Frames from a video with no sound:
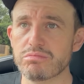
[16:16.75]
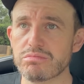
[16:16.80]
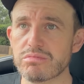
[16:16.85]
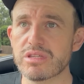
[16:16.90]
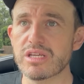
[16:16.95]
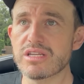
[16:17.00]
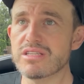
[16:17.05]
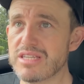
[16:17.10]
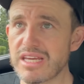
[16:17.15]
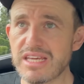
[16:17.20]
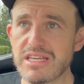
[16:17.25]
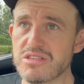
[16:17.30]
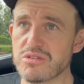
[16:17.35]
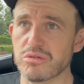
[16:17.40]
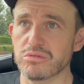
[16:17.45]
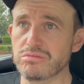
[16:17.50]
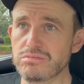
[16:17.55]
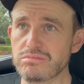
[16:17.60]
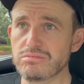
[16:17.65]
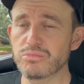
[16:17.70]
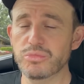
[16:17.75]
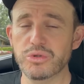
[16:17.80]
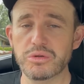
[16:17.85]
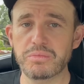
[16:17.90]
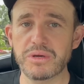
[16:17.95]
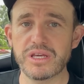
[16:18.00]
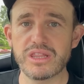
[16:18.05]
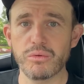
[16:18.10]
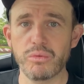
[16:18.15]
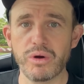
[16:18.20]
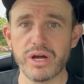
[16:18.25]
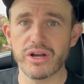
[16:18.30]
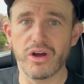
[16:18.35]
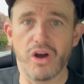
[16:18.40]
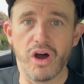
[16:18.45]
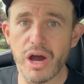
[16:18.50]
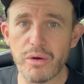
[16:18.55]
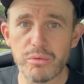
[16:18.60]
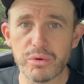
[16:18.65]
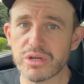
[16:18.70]
the diesel would be the one
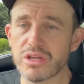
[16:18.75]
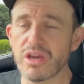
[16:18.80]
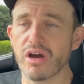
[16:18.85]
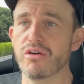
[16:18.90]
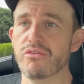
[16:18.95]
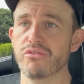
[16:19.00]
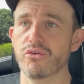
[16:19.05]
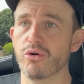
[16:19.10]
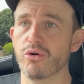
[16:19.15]
I would go for,